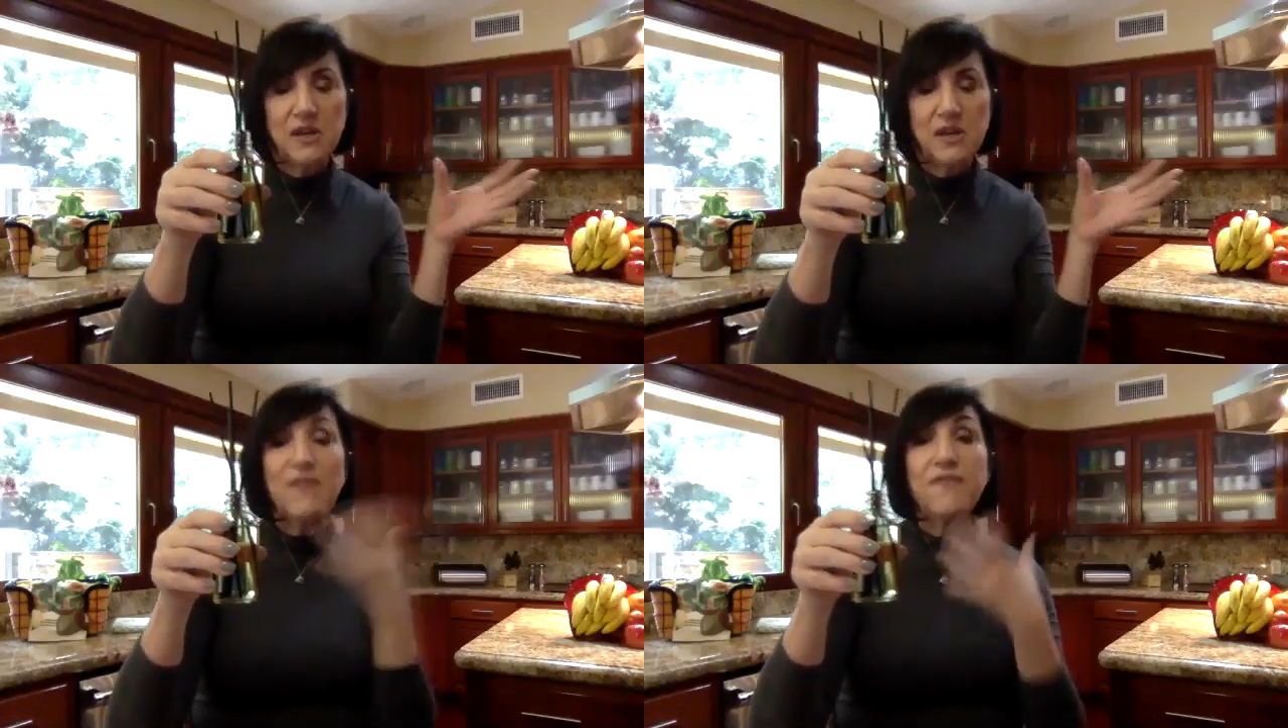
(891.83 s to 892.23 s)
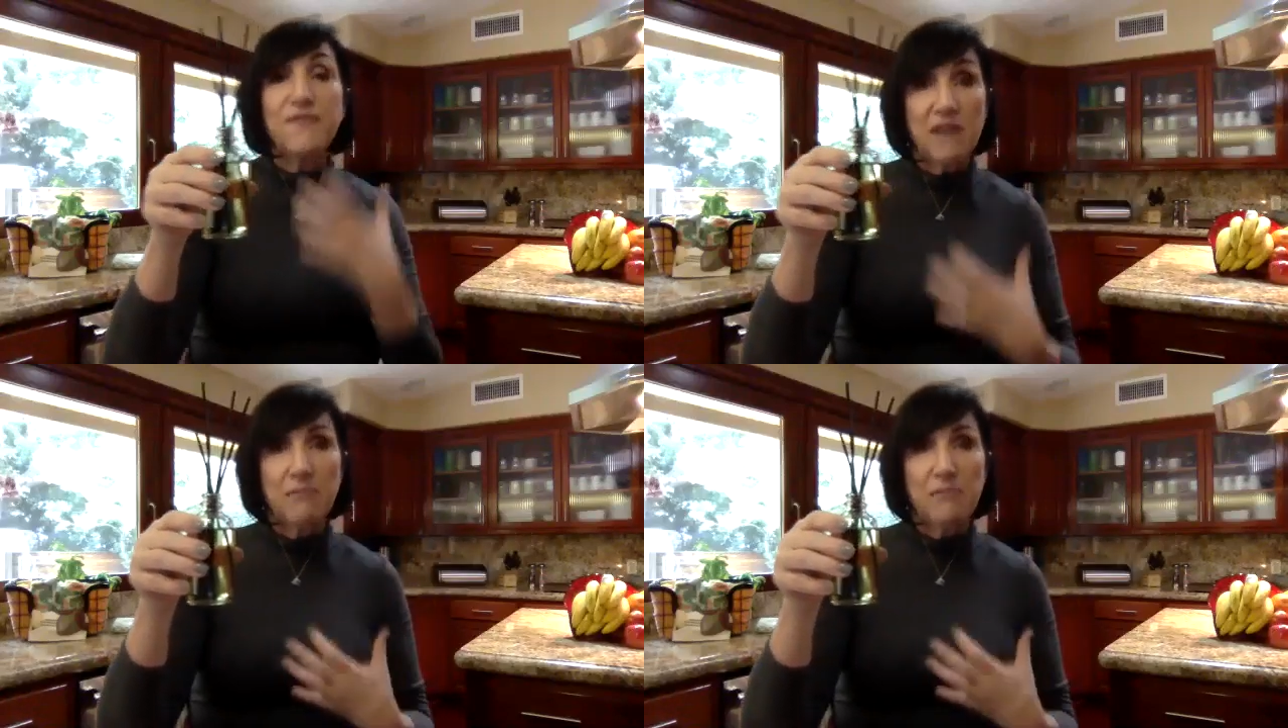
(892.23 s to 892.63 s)
We have
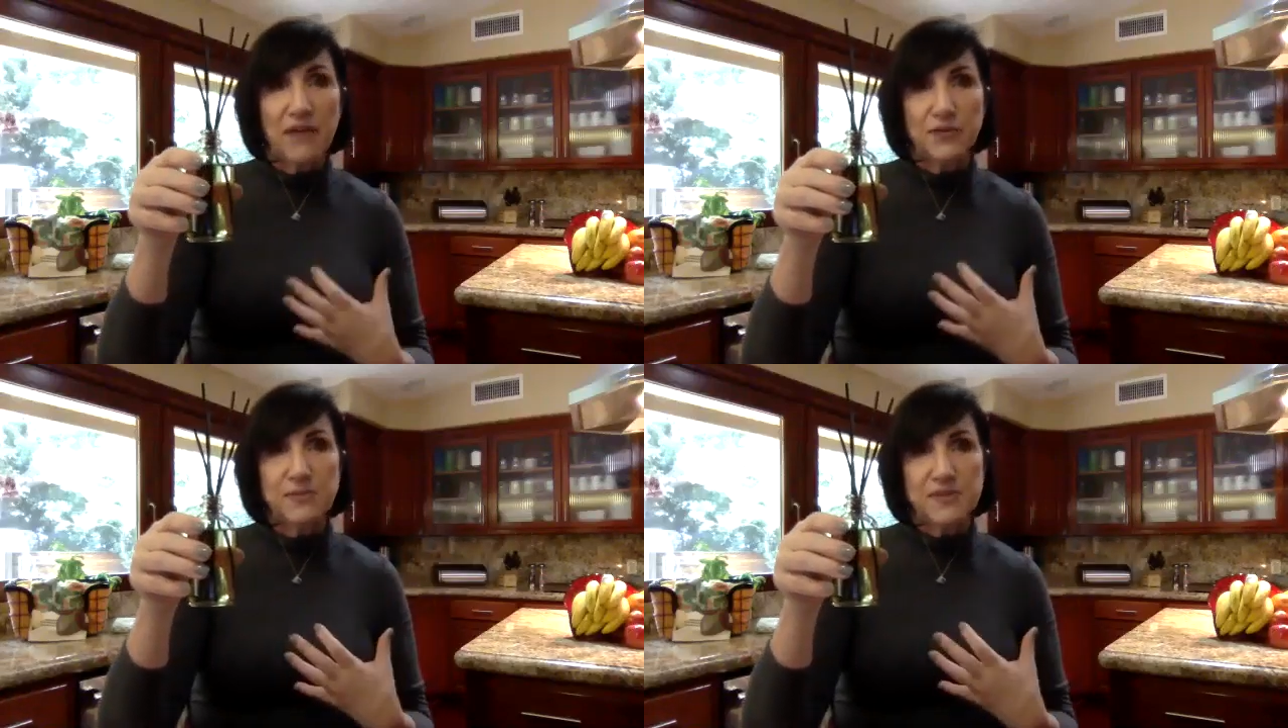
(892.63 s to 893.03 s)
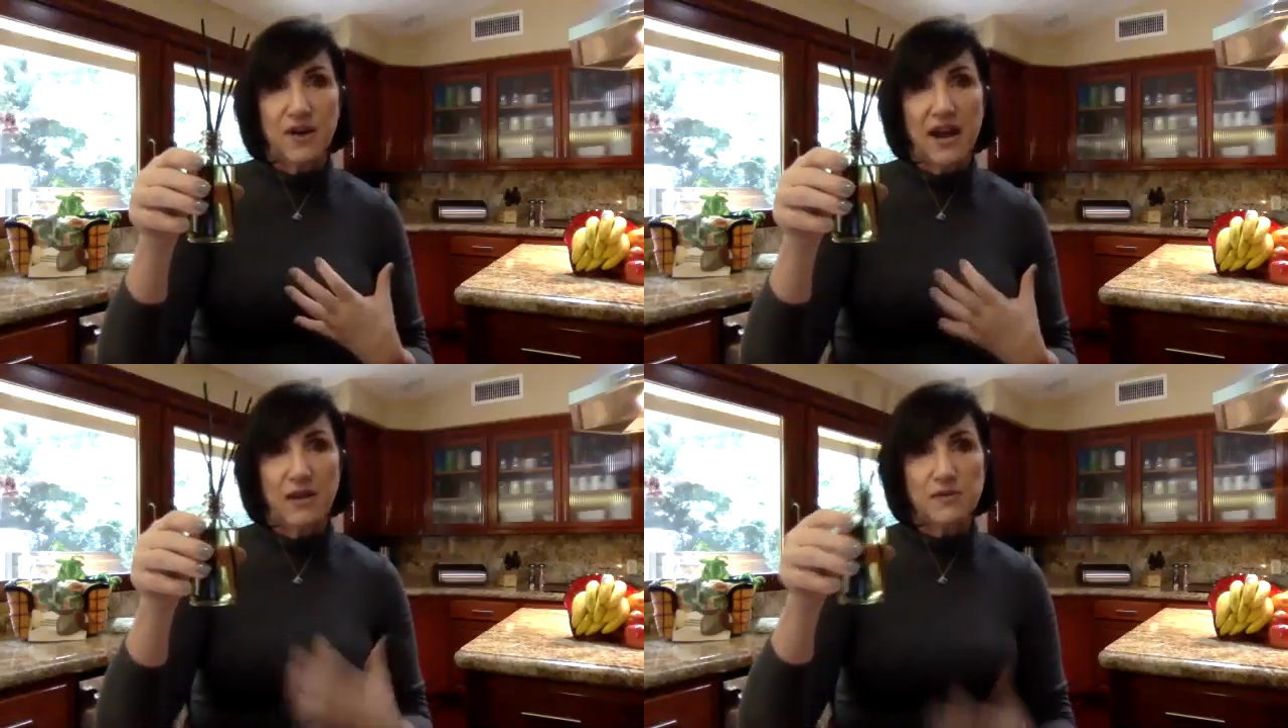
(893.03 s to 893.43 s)
5 bathrooms in our
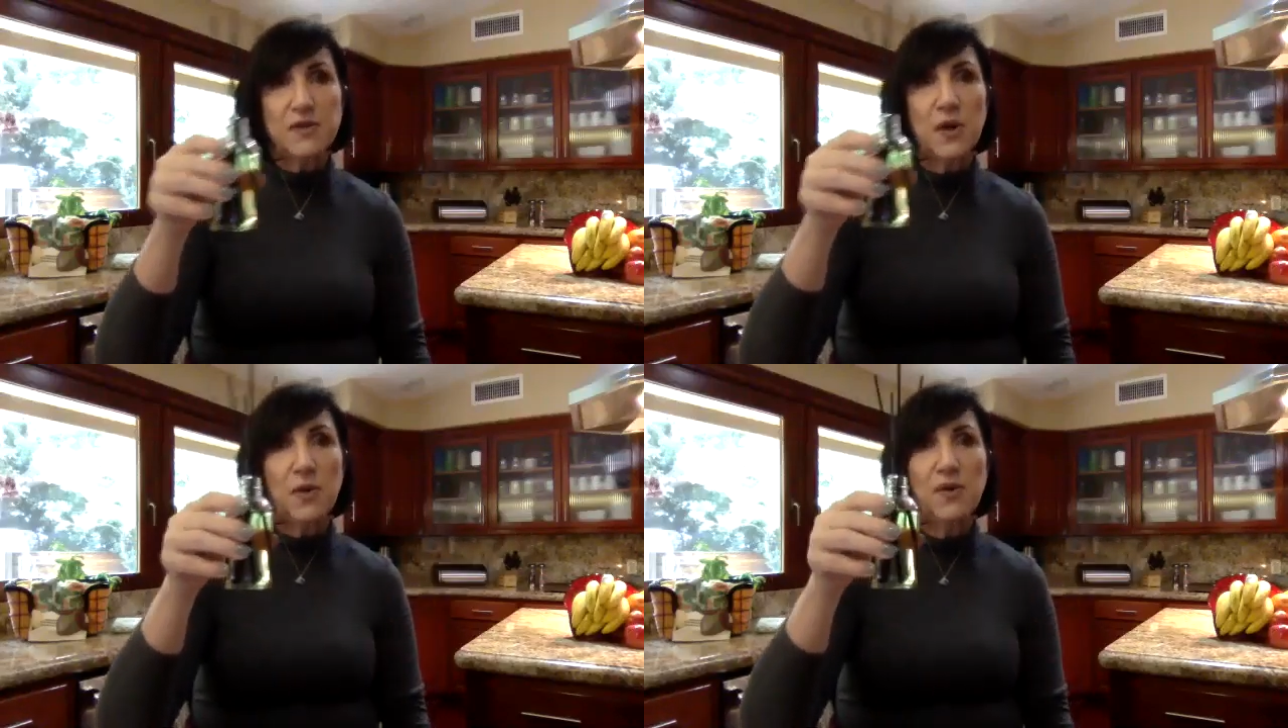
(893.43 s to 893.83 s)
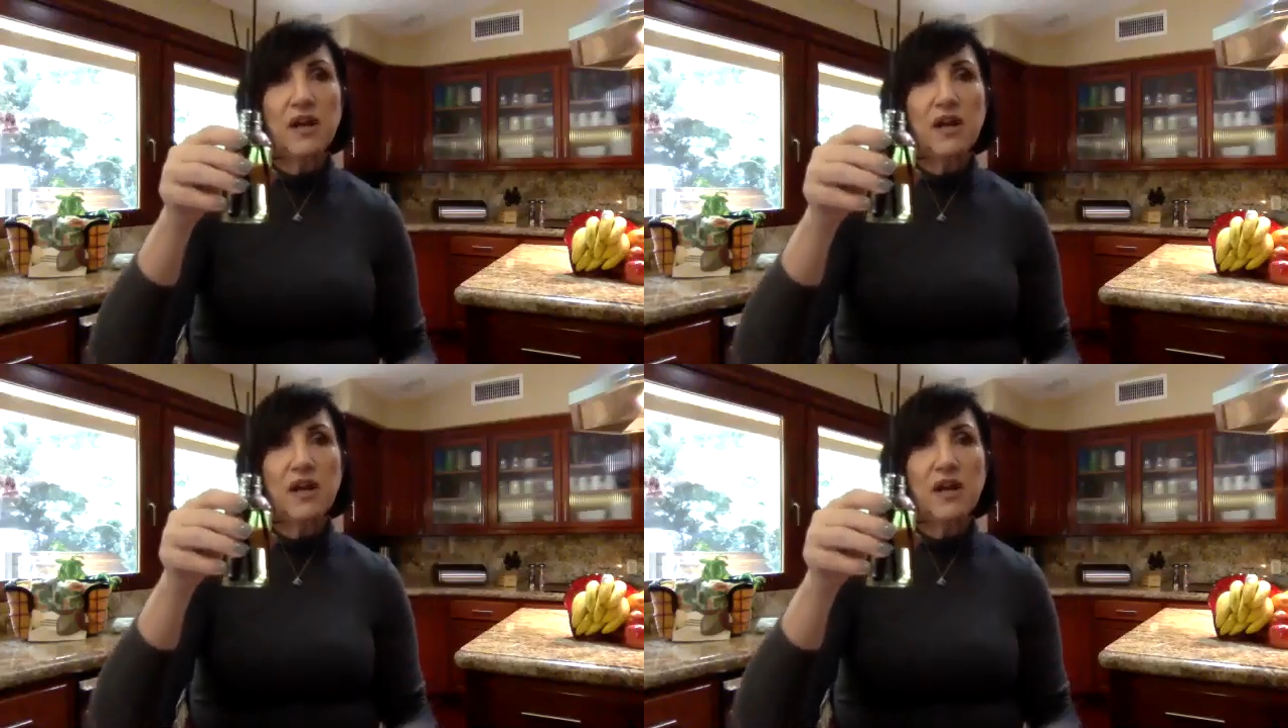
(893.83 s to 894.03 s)
house. So